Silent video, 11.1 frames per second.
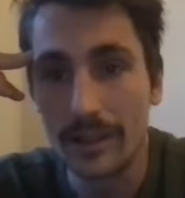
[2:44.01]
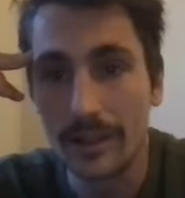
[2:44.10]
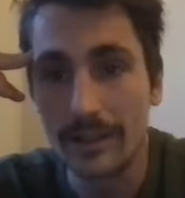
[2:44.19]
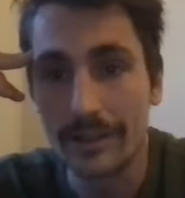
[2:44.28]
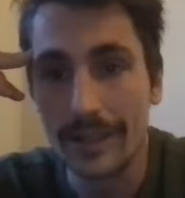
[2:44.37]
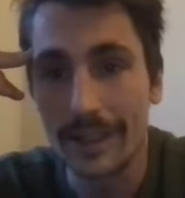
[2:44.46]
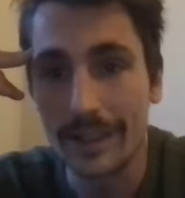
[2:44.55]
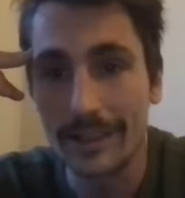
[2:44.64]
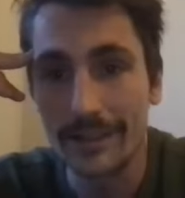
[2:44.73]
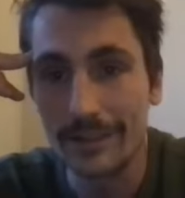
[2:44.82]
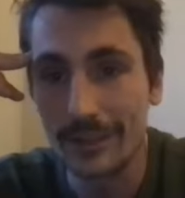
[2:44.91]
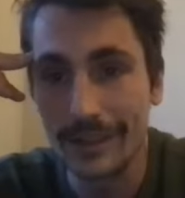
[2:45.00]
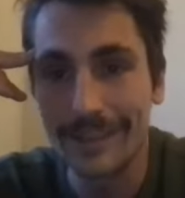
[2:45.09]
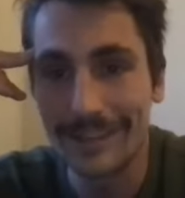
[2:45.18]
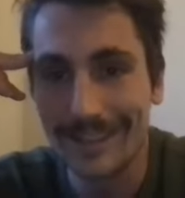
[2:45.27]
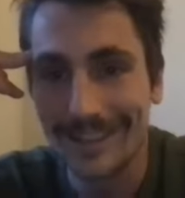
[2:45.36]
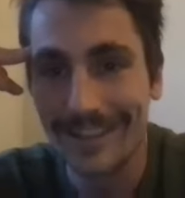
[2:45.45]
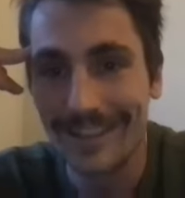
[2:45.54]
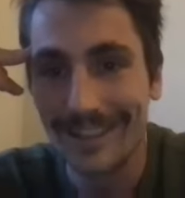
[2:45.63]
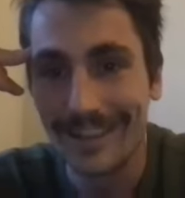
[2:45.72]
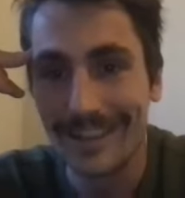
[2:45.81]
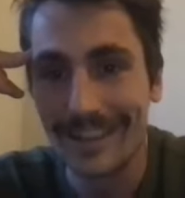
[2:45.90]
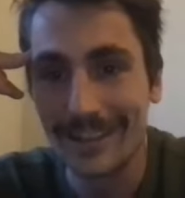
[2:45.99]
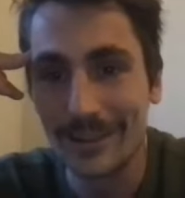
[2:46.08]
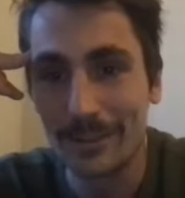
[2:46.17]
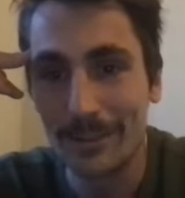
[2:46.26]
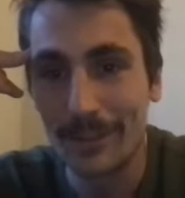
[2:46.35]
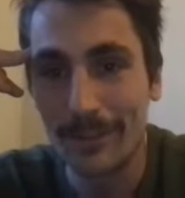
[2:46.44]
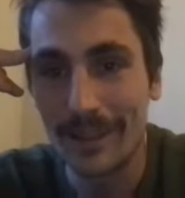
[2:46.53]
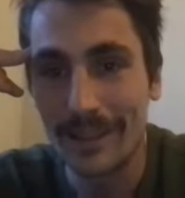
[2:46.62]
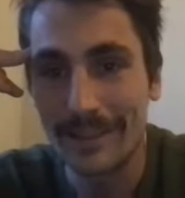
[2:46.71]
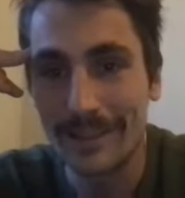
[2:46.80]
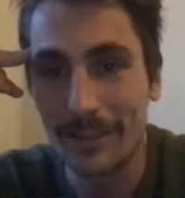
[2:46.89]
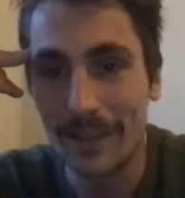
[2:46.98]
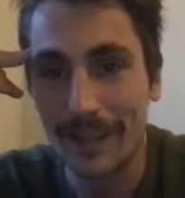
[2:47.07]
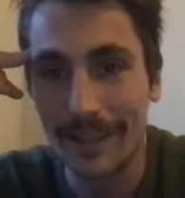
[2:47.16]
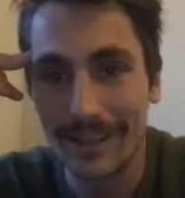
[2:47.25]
inside, not just Superbad and some blood.